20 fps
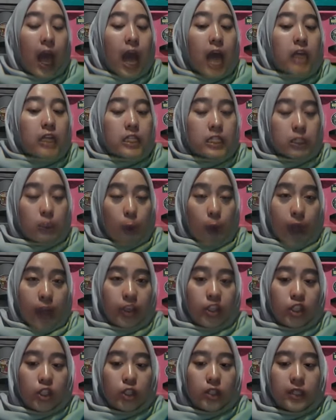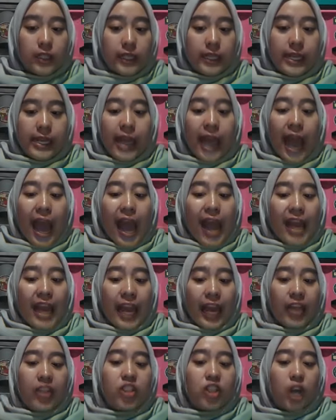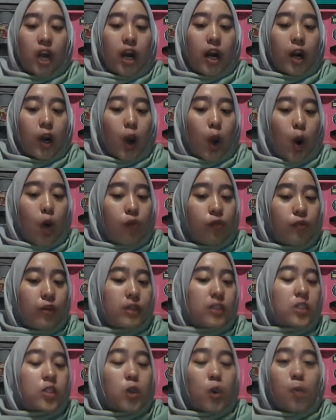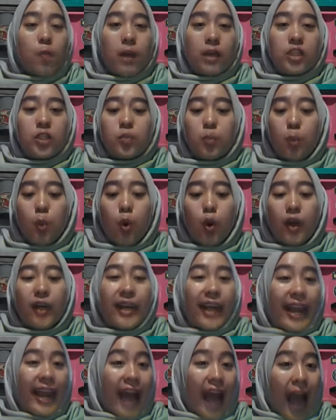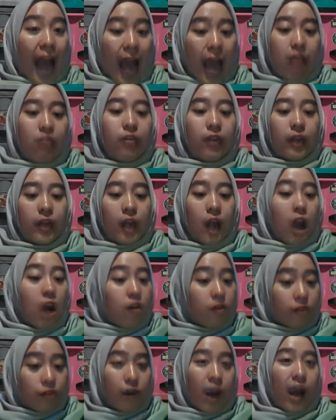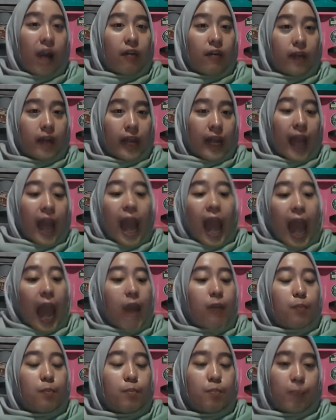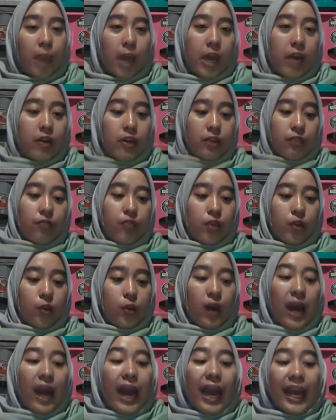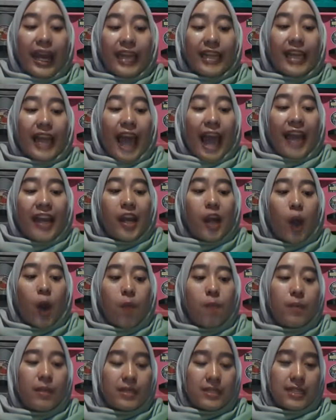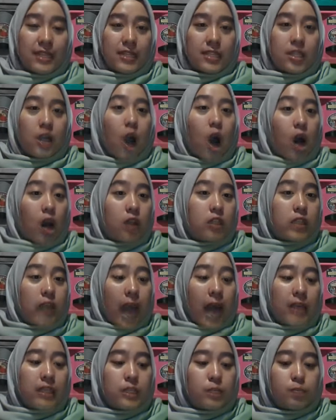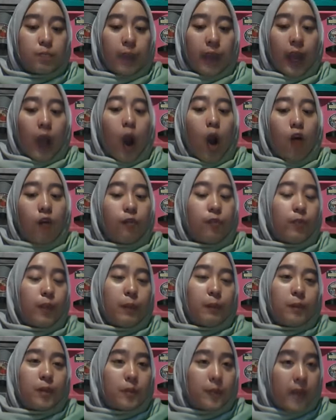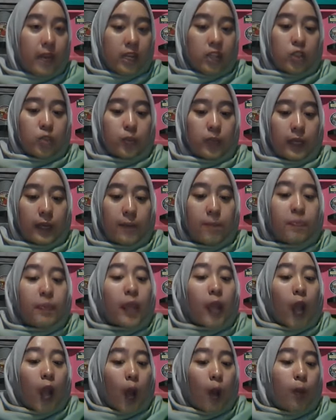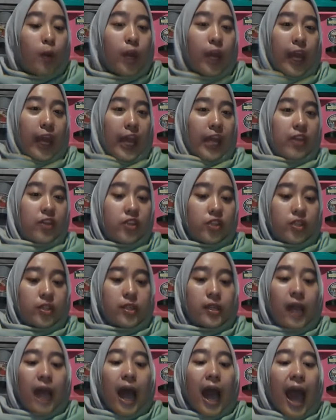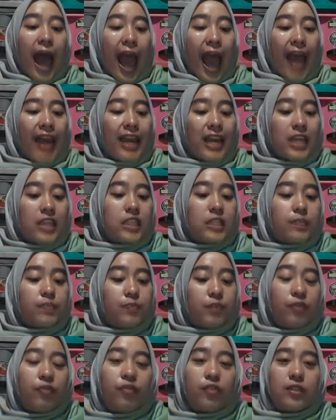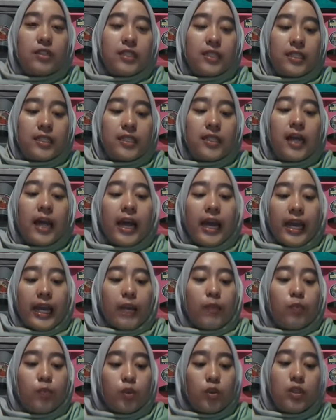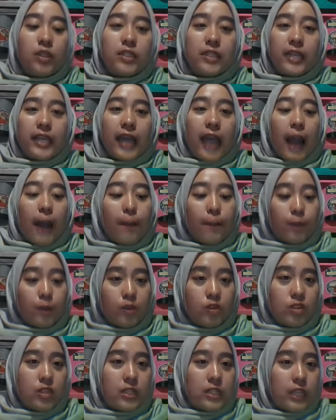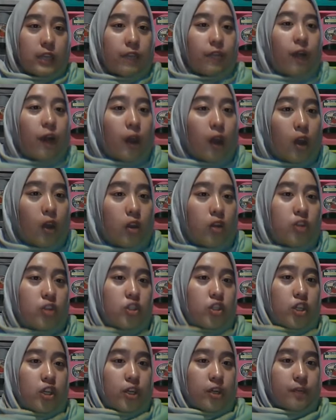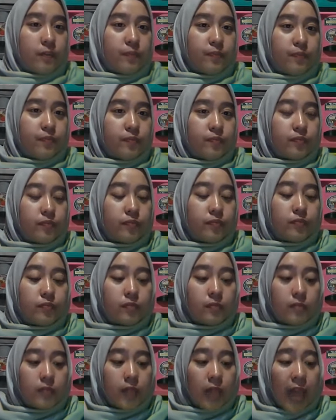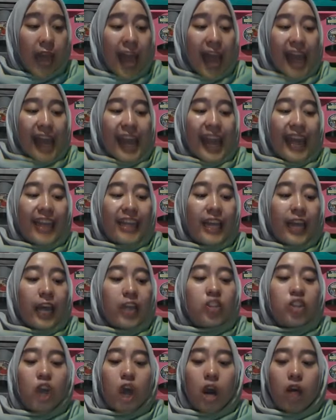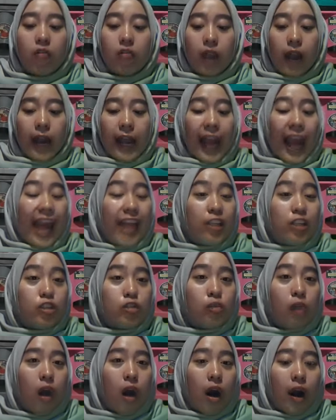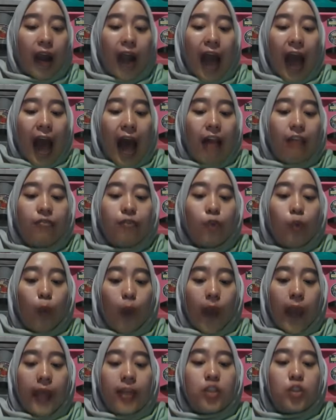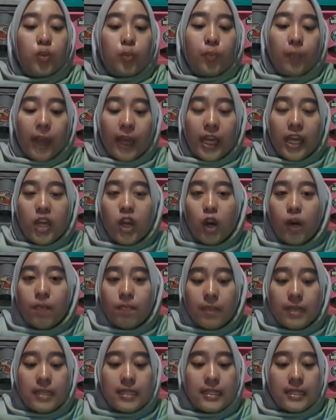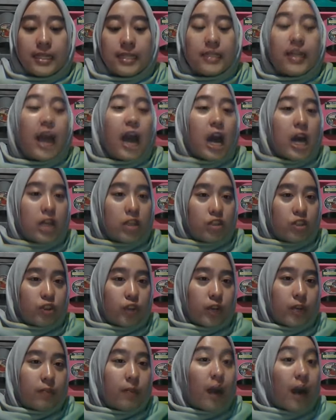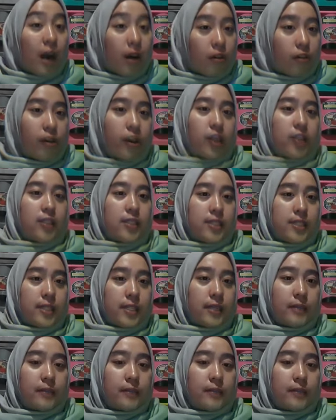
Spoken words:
So actually, HR covers so much more than hiring, firing, and pay review. It encompasses all aspects of people management, communication, and is pivotal in building a positive culture. Get HR right and you are halfway to making your business dream a reality.